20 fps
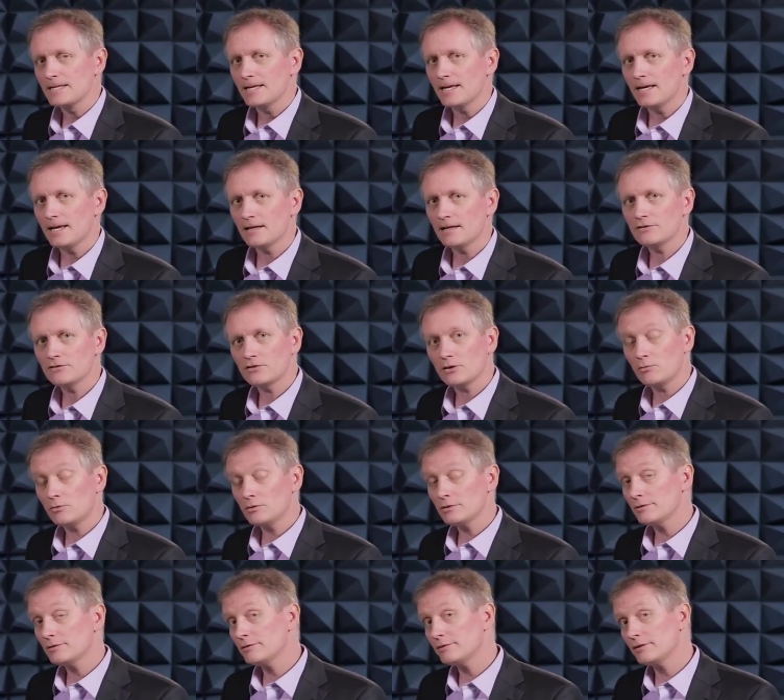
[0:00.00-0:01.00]
And
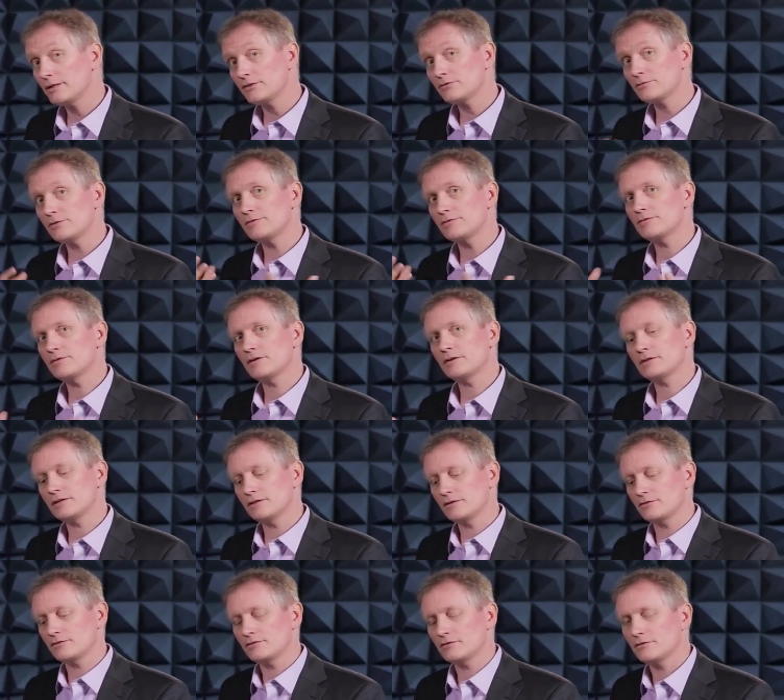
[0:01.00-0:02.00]
one of the things we've done in
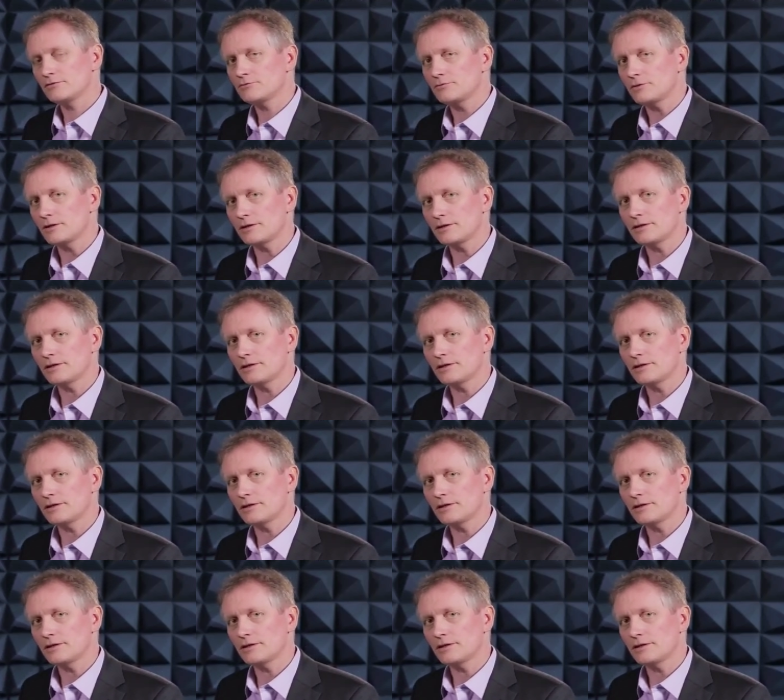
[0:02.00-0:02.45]
the software